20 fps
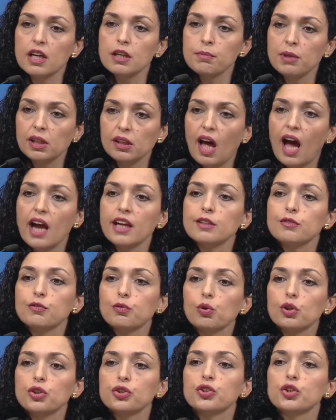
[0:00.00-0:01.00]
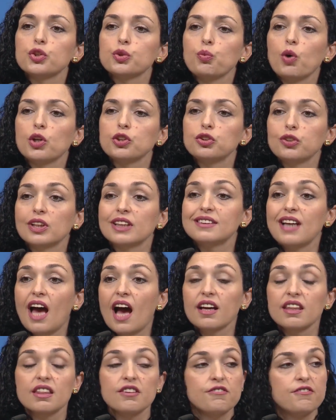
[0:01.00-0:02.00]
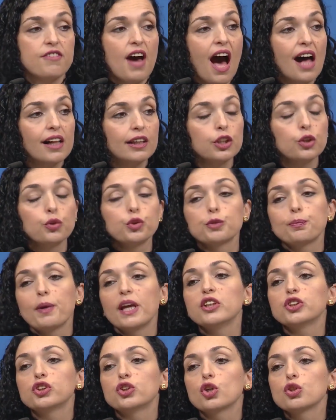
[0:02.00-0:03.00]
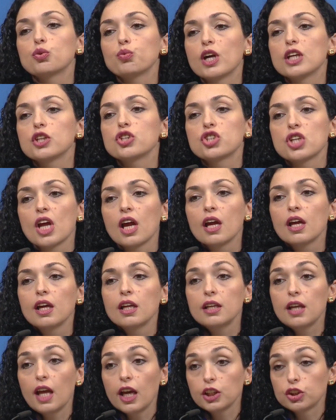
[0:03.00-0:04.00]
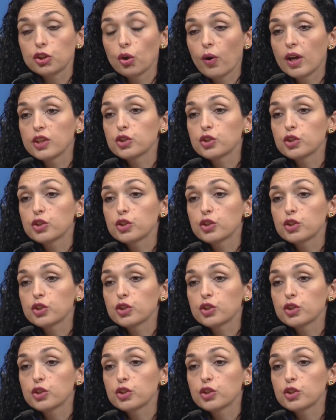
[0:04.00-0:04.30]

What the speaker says: and malign forces want to attack the values based on which NATO,